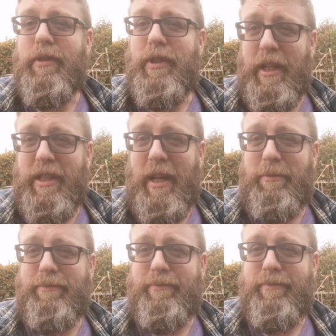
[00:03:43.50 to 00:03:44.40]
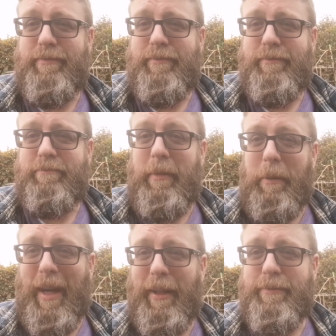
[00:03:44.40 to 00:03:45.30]
Until next time,
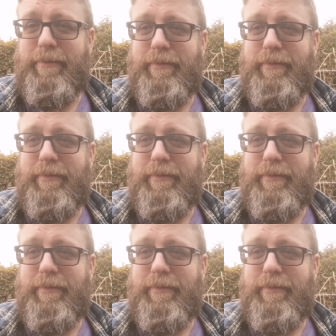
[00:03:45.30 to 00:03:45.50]
bye bye.